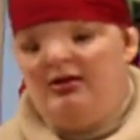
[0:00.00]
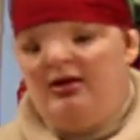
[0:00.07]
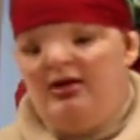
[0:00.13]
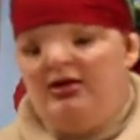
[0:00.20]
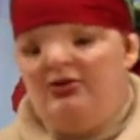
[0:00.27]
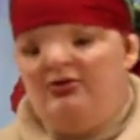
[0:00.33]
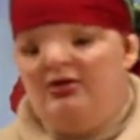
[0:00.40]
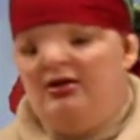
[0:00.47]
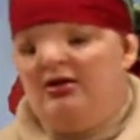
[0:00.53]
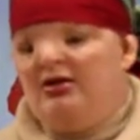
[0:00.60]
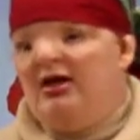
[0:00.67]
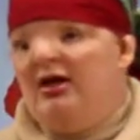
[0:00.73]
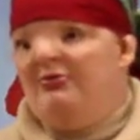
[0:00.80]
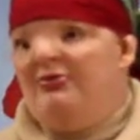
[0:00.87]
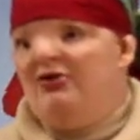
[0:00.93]
that you can
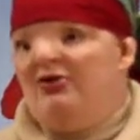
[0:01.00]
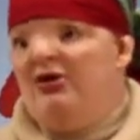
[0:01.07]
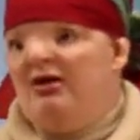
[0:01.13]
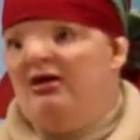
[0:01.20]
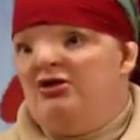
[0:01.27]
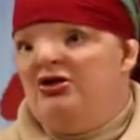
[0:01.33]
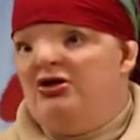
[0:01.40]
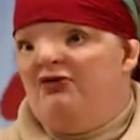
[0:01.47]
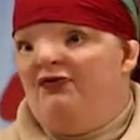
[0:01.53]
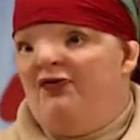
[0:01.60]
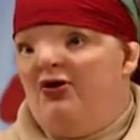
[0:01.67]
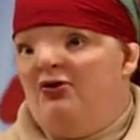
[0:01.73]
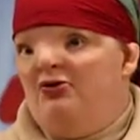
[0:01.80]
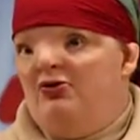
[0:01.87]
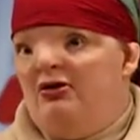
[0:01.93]
clamp into your
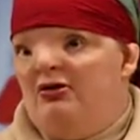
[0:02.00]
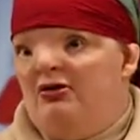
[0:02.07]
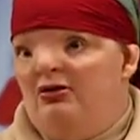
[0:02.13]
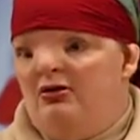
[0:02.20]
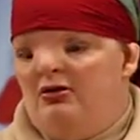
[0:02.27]
phone